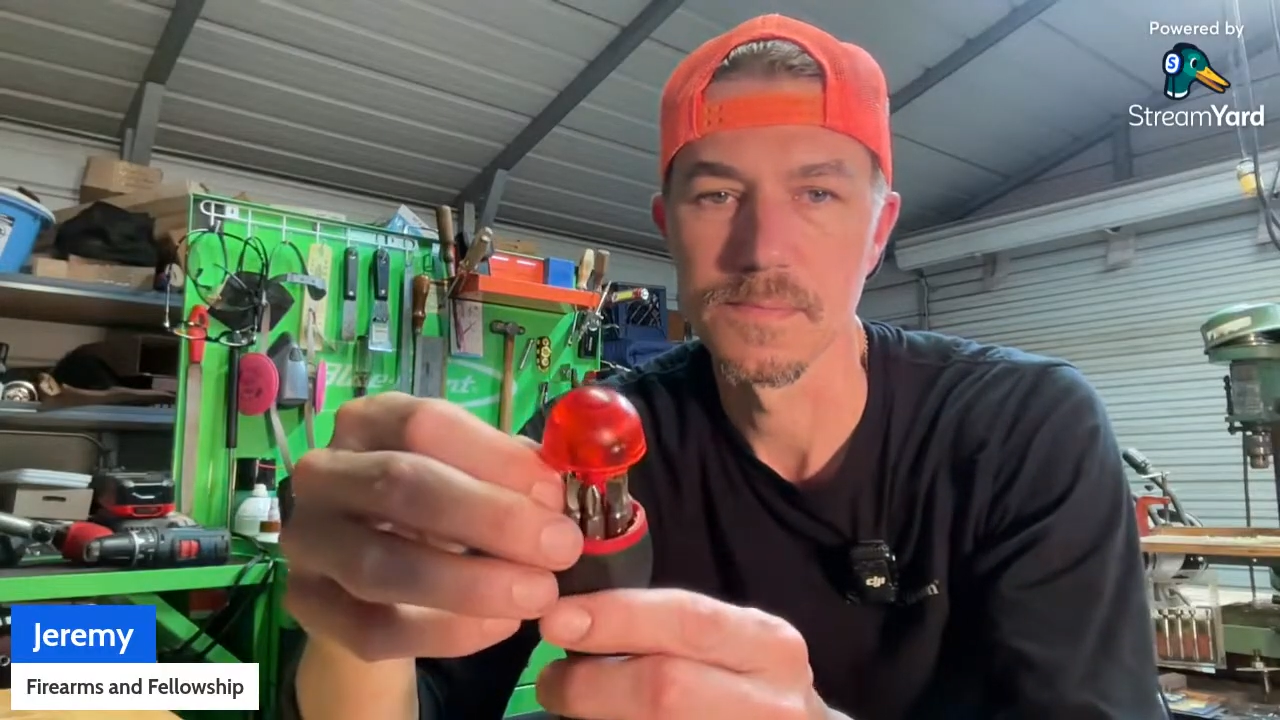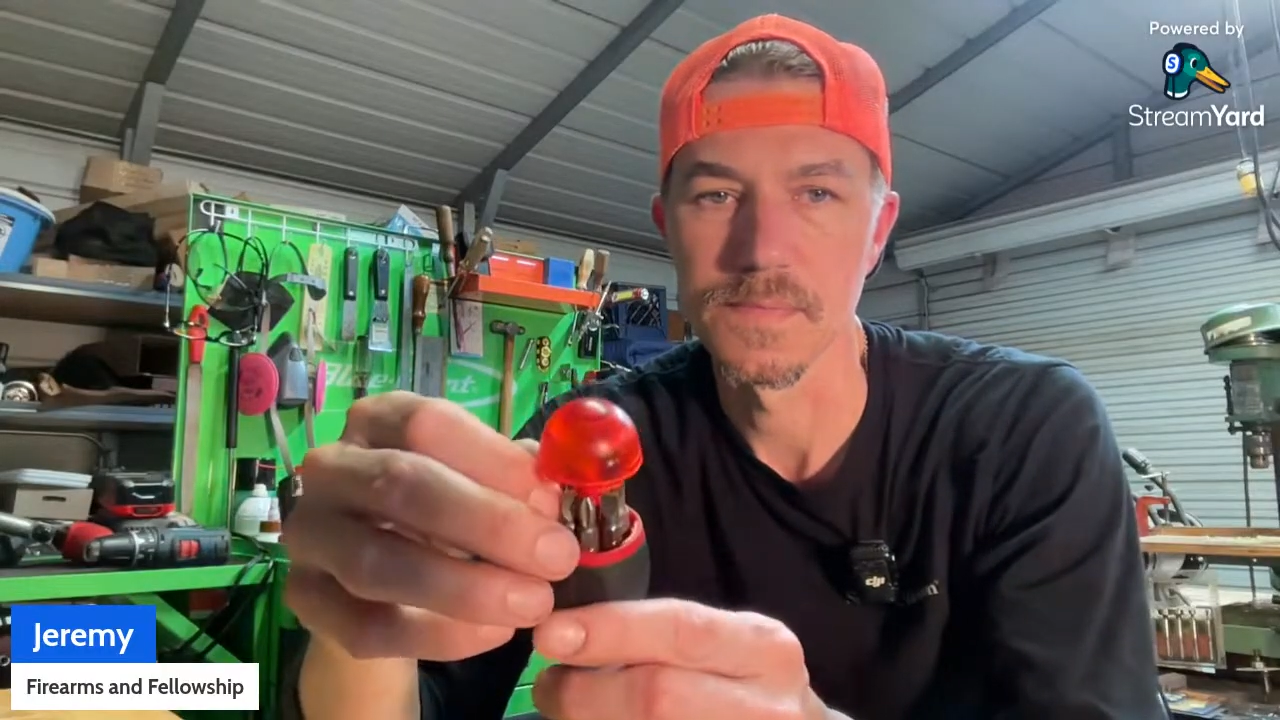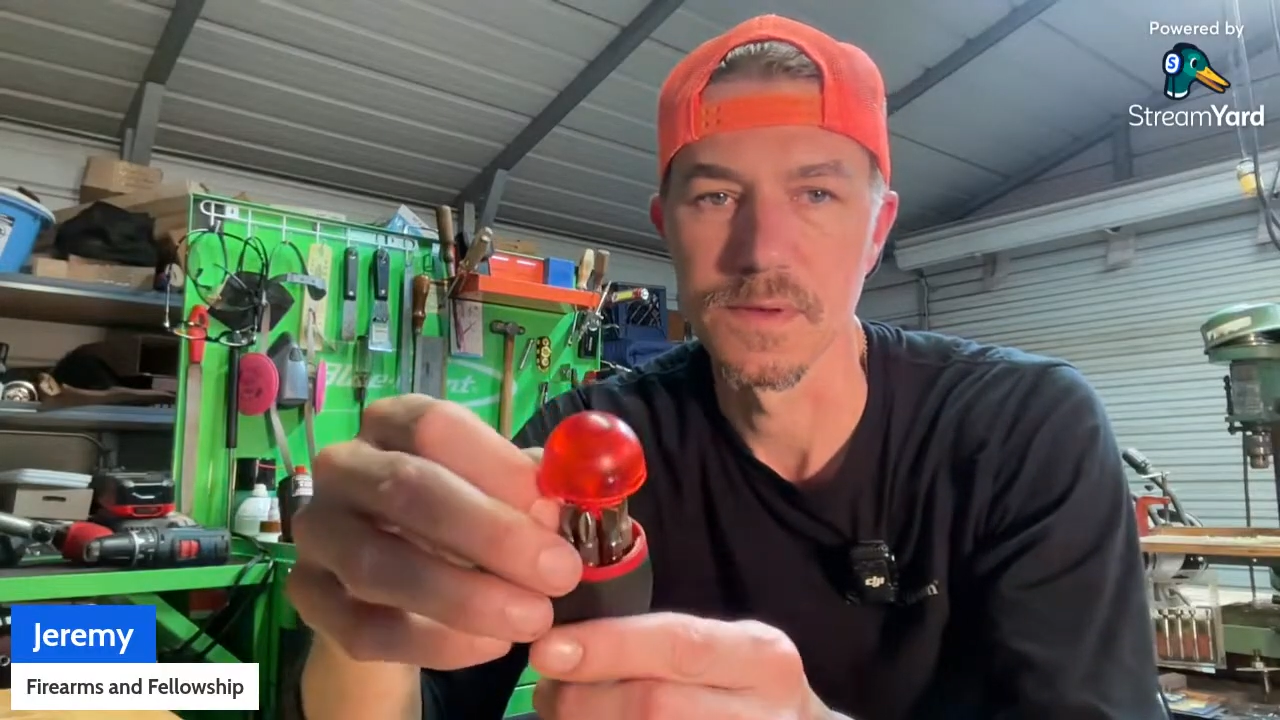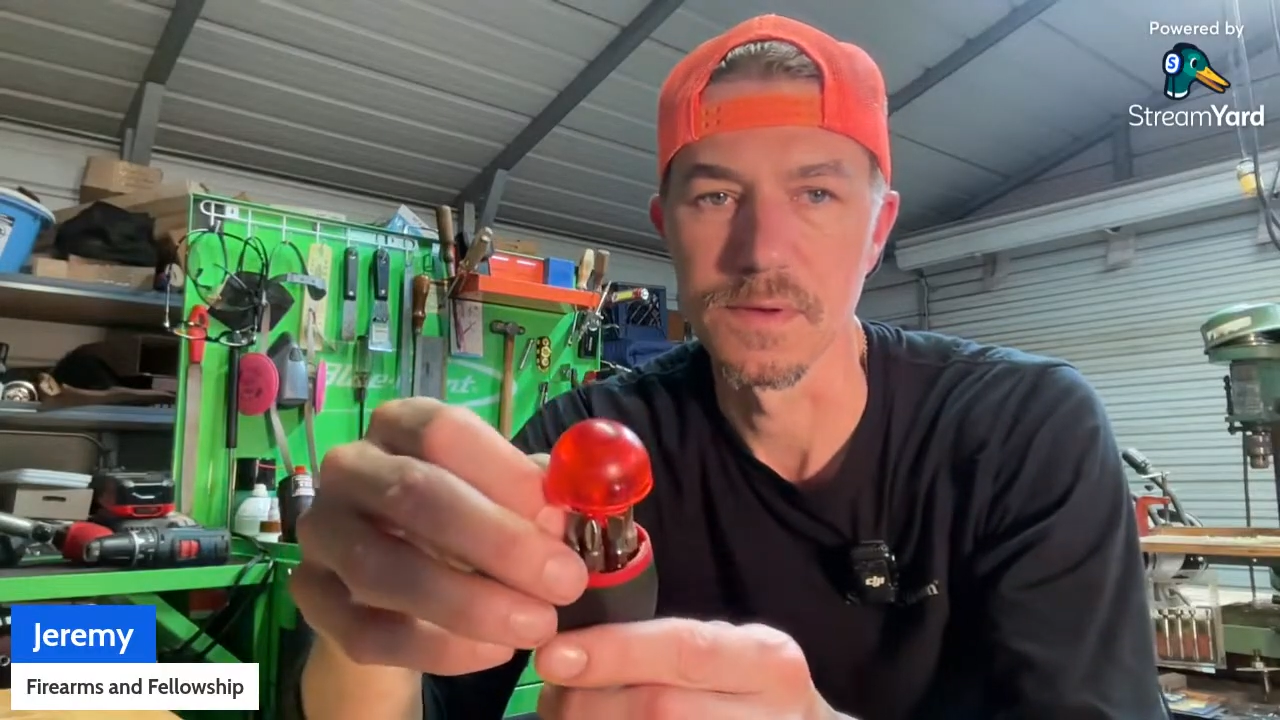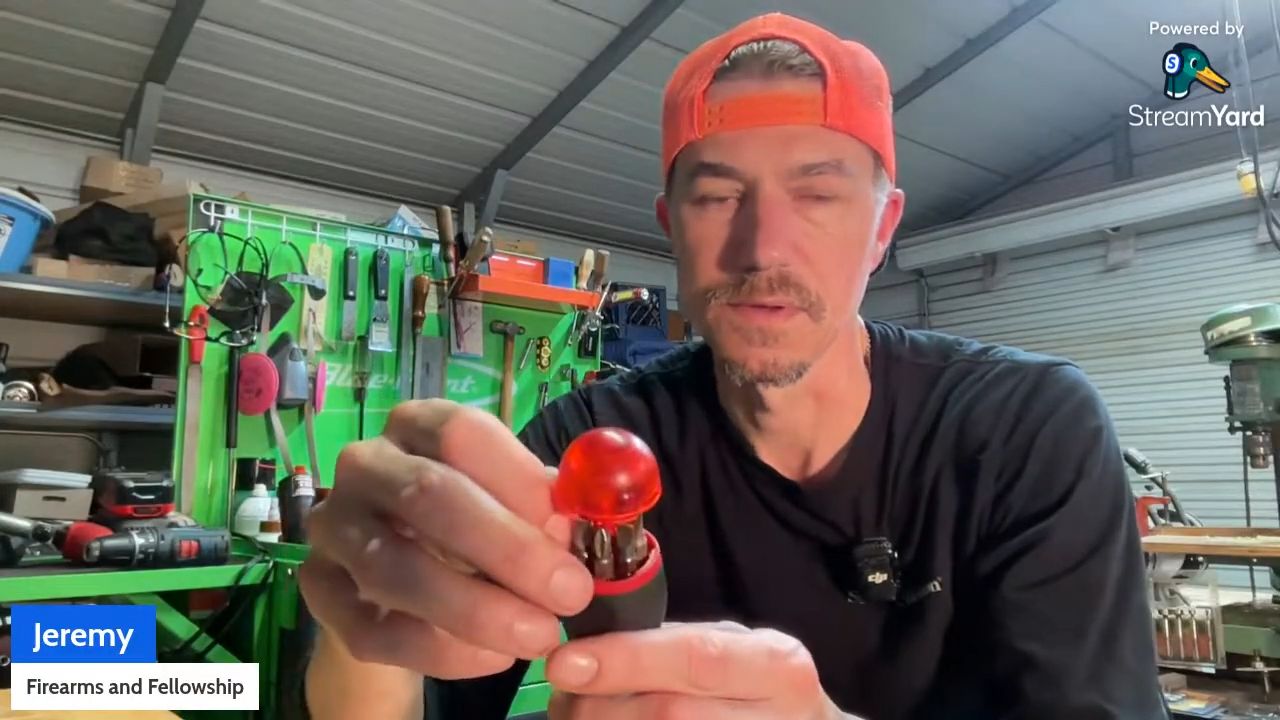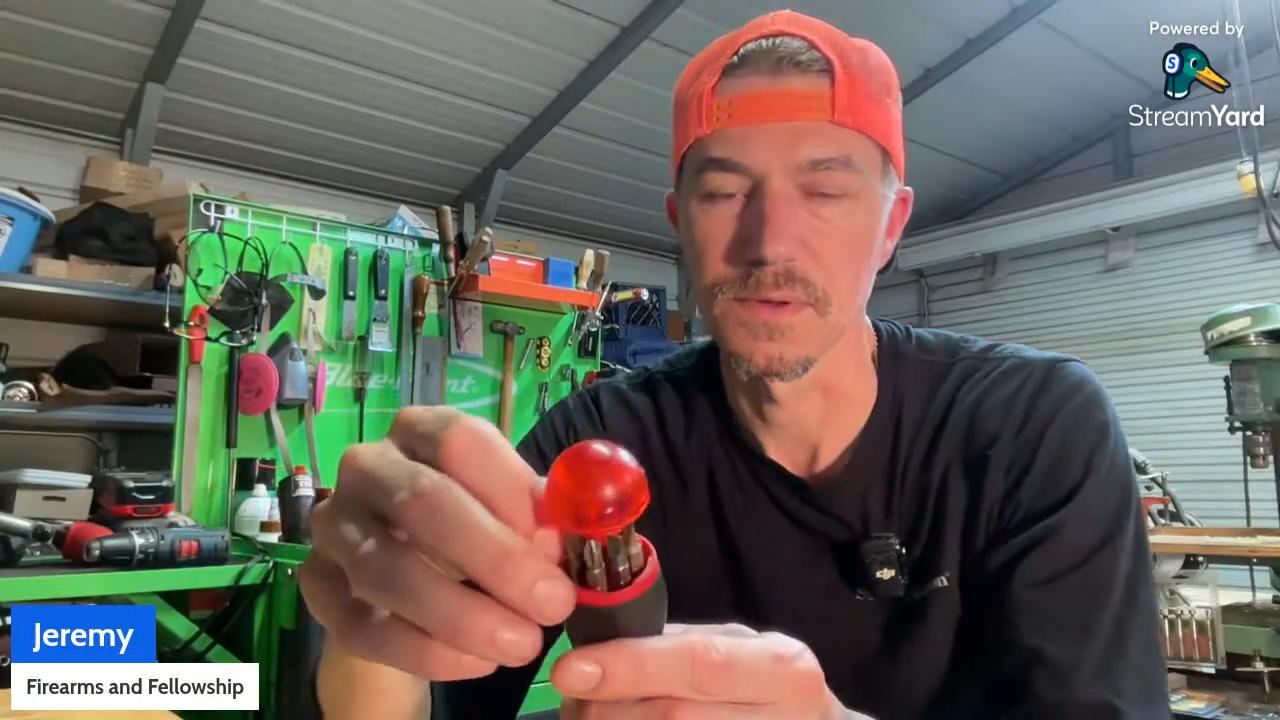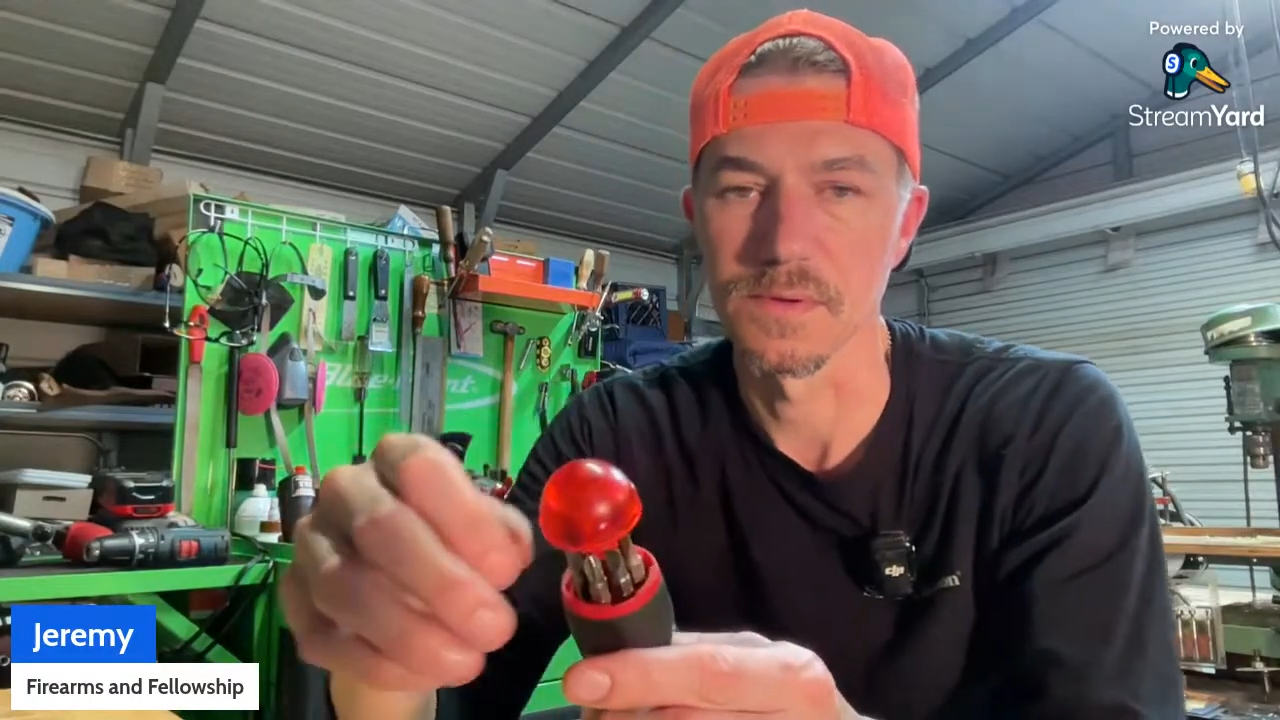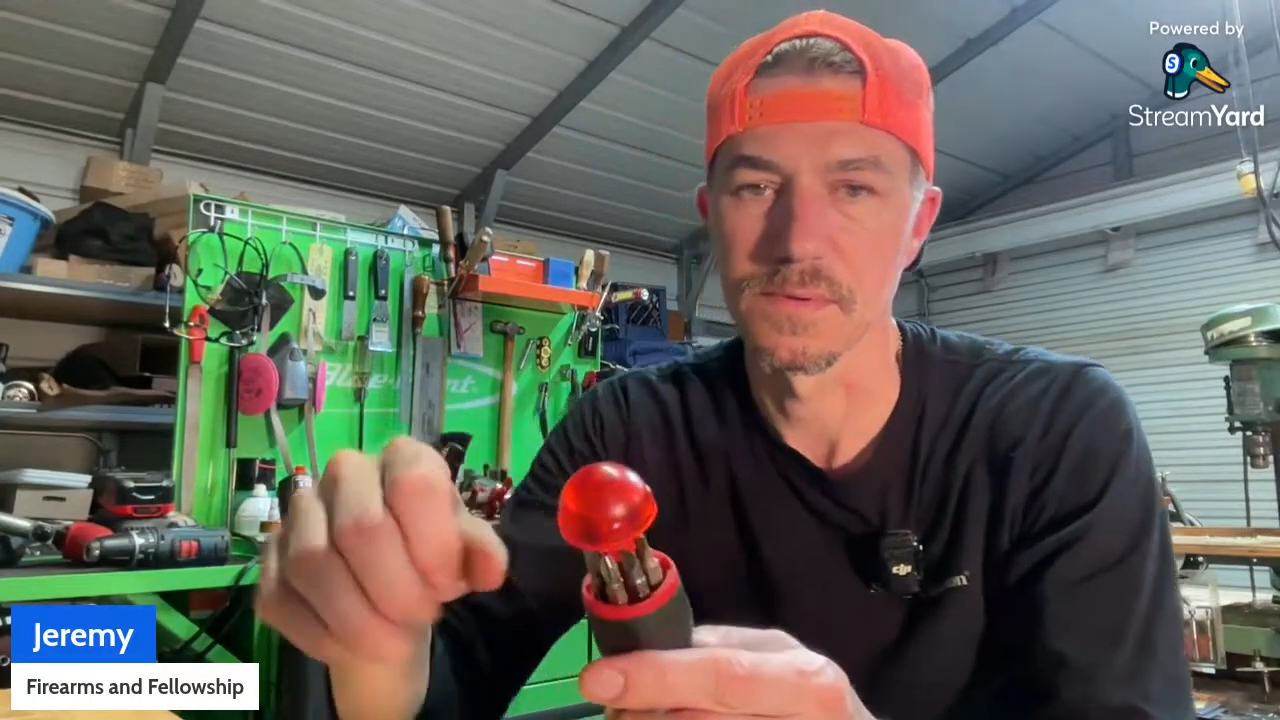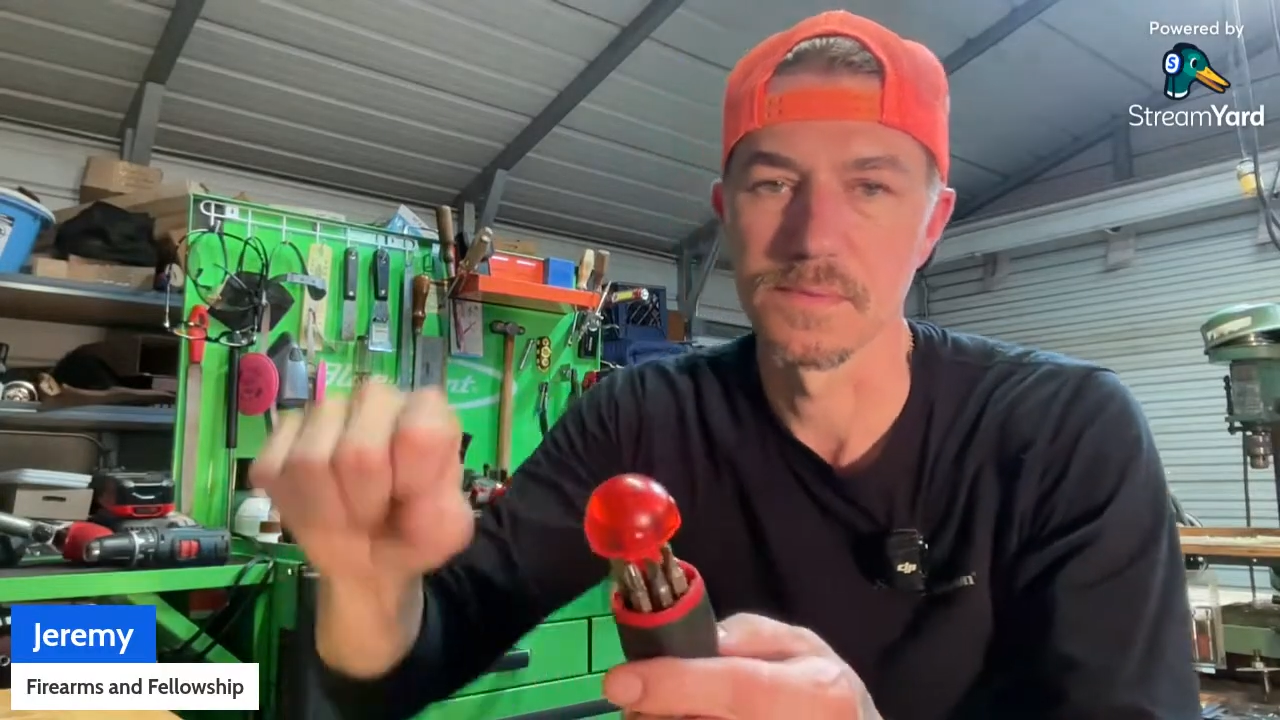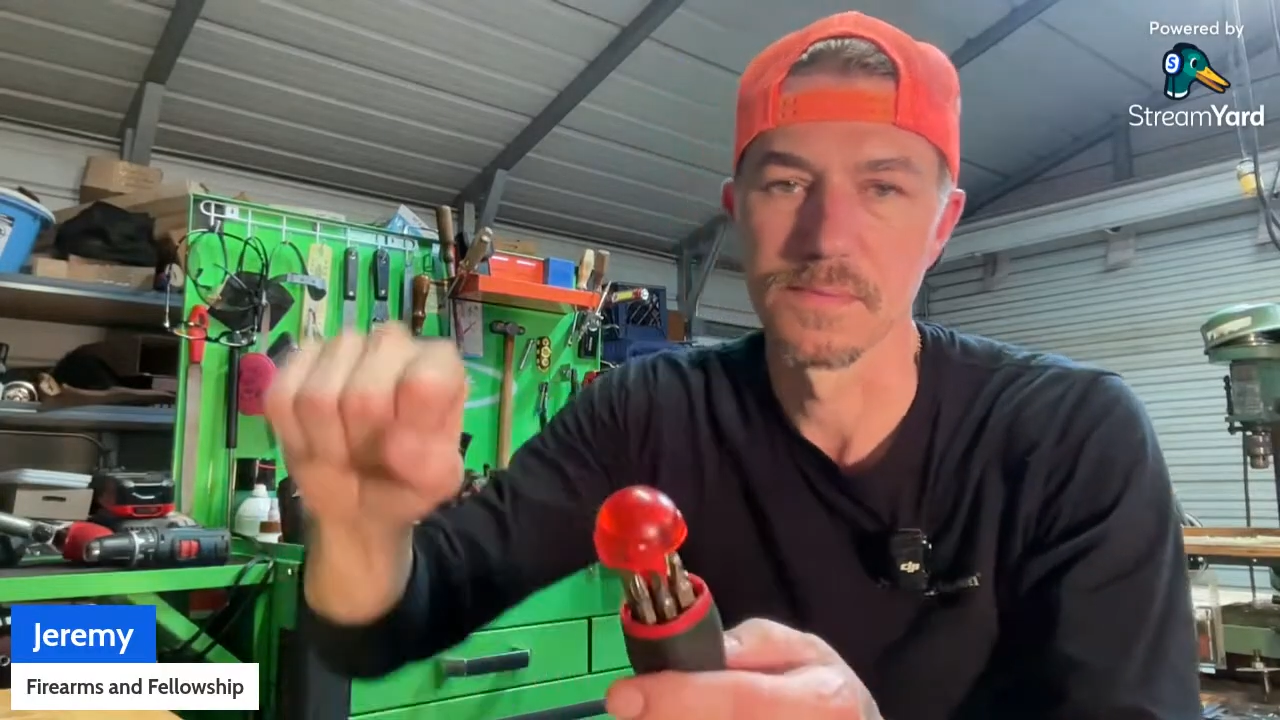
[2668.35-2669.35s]
you
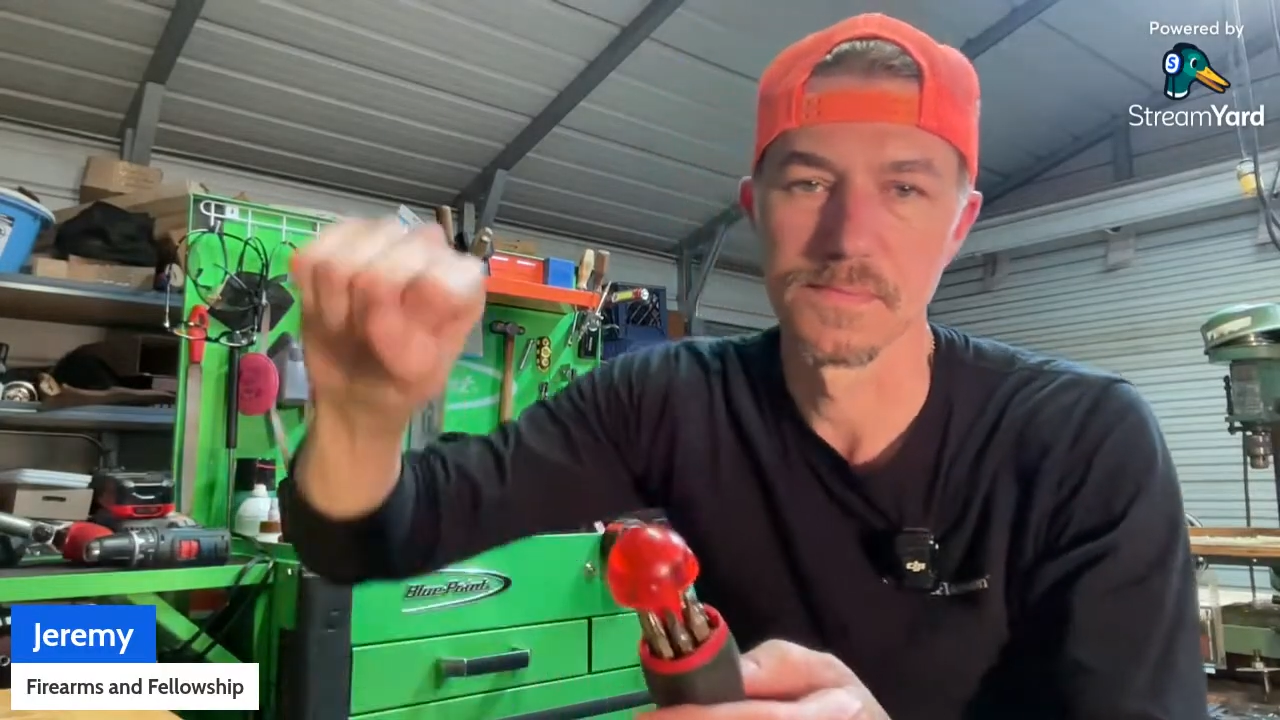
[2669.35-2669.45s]
can